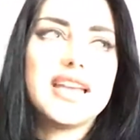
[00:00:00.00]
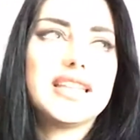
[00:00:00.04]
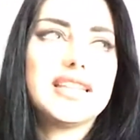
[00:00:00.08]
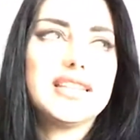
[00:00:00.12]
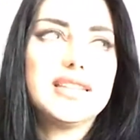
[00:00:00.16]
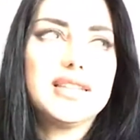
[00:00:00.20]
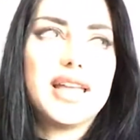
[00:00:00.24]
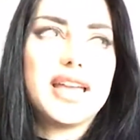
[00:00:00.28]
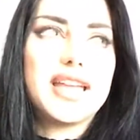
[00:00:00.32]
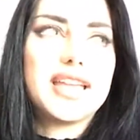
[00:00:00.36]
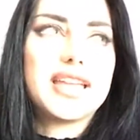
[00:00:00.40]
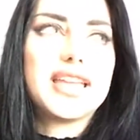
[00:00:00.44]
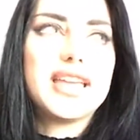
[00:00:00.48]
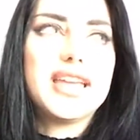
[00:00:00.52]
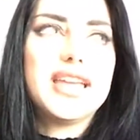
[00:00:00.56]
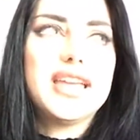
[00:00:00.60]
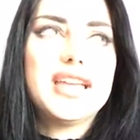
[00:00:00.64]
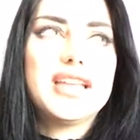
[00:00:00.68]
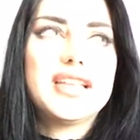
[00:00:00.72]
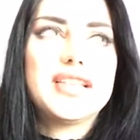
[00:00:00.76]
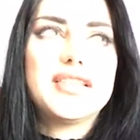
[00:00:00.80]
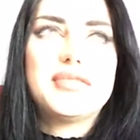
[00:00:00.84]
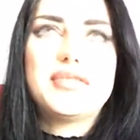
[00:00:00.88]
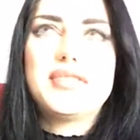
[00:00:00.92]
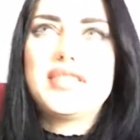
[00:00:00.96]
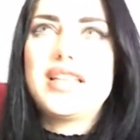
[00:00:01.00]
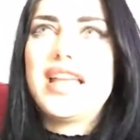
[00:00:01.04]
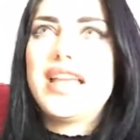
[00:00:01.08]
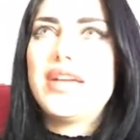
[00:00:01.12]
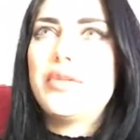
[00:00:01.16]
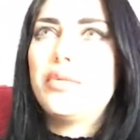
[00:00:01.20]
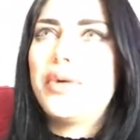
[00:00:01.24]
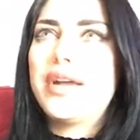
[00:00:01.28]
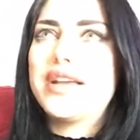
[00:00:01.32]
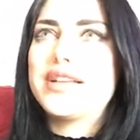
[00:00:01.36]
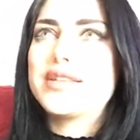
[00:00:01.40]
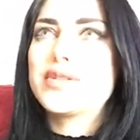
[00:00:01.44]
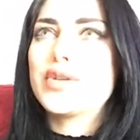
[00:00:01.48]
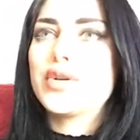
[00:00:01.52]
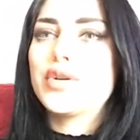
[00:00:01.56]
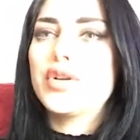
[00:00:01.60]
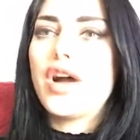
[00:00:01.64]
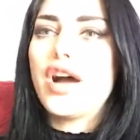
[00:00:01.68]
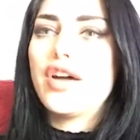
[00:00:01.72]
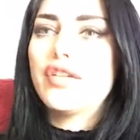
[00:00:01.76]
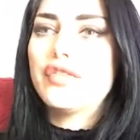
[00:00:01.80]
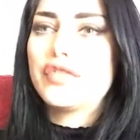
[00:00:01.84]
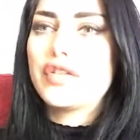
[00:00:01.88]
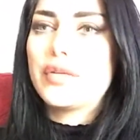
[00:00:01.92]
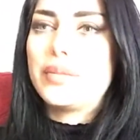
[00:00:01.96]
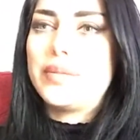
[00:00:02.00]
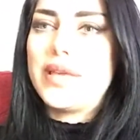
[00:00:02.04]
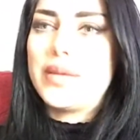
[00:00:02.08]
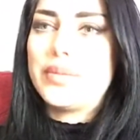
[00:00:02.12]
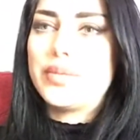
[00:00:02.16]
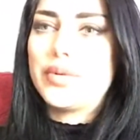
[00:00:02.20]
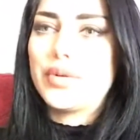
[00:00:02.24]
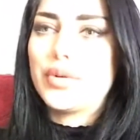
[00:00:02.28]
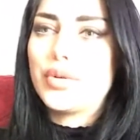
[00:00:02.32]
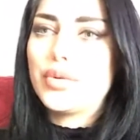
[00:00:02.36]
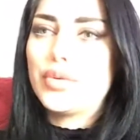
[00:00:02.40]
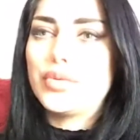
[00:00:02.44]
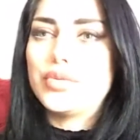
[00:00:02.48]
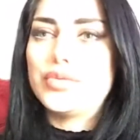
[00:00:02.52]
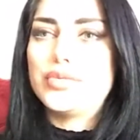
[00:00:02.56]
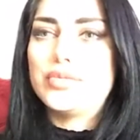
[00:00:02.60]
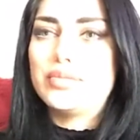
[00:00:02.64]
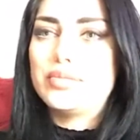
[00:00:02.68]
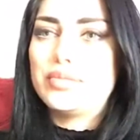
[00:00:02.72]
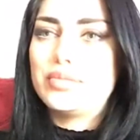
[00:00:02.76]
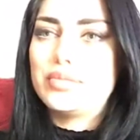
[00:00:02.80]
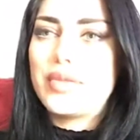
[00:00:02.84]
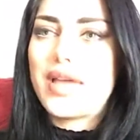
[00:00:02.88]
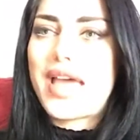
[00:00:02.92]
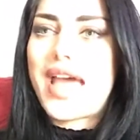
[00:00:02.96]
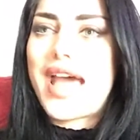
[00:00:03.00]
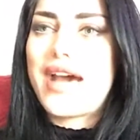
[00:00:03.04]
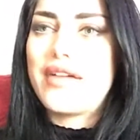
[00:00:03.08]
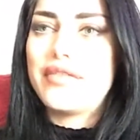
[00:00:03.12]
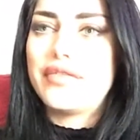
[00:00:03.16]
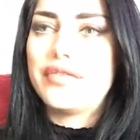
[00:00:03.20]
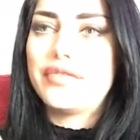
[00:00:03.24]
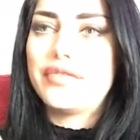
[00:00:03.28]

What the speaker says: Like, wigs are not for people who have